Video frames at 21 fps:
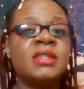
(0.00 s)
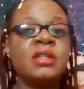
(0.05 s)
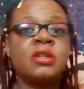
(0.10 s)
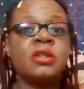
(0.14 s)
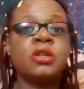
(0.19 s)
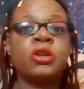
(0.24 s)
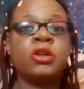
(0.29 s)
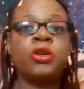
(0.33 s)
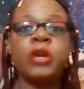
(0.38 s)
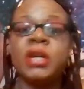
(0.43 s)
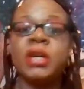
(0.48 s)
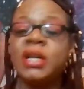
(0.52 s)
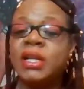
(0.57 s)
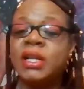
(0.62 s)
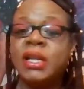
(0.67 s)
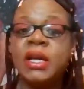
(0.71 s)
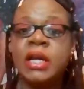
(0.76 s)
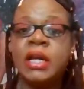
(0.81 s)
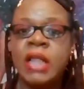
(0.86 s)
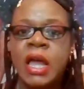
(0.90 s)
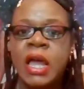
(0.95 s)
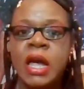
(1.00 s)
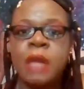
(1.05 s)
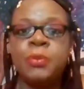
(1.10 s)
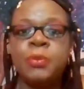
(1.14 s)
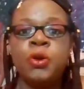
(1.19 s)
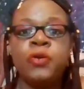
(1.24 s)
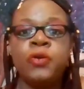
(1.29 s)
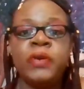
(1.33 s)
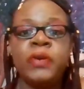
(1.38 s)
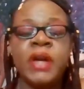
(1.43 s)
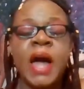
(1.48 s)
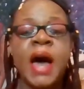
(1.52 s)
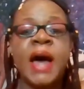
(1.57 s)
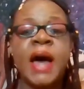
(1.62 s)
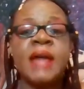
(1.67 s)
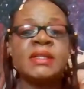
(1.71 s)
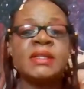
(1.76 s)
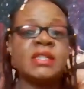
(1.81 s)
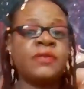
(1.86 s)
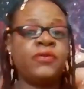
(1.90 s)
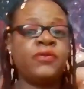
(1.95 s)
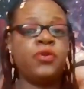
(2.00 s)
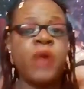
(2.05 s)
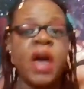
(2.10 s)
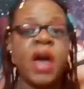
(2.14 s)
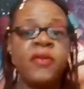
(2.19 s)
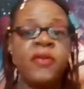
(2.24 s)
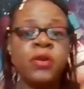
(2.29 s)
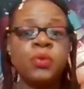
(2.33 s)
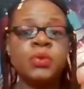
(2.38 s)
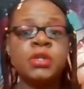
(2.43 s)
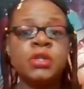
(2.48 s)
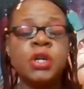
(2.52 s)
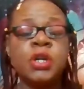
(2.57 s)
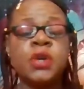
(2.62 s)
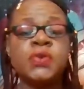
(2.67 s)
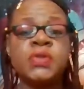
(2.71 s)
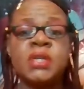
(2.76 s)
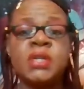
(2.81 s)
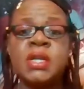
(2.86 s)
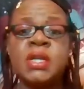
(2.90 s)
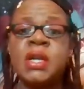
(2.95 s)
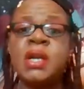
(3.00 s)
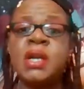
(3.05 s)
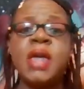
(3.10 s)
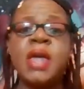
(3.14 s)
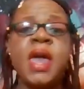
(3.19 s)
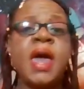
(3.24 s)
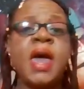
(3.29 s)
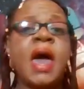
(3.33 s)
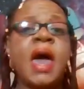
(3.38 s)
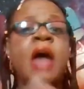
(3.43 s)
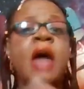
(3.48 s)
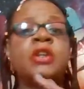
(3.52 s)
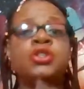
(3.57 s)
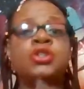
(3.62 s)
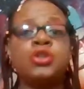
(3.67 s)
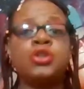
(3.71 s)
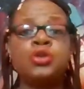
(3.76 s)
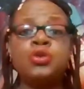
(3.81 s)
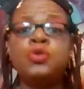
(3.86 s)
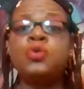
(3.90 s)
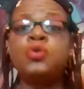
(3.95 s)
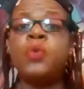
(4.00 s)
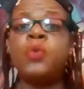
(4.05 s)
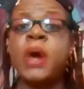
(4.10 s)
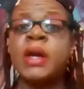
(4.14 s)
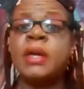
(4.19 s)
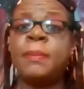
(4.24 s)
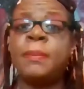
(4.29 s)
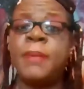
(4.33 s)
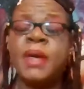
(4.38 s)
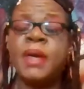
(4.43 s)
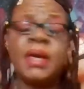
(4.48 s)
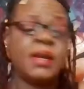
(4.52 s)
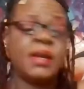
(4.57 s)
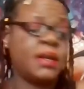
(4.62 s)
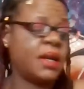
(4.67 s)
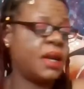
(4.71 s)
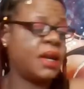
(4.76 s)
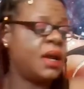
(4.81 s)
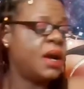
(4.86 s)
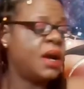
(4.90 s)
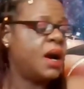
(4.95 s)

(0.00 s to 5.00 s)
a critically acclaimed movie, guys. If you haven't went to go see it yet, I do recommend it.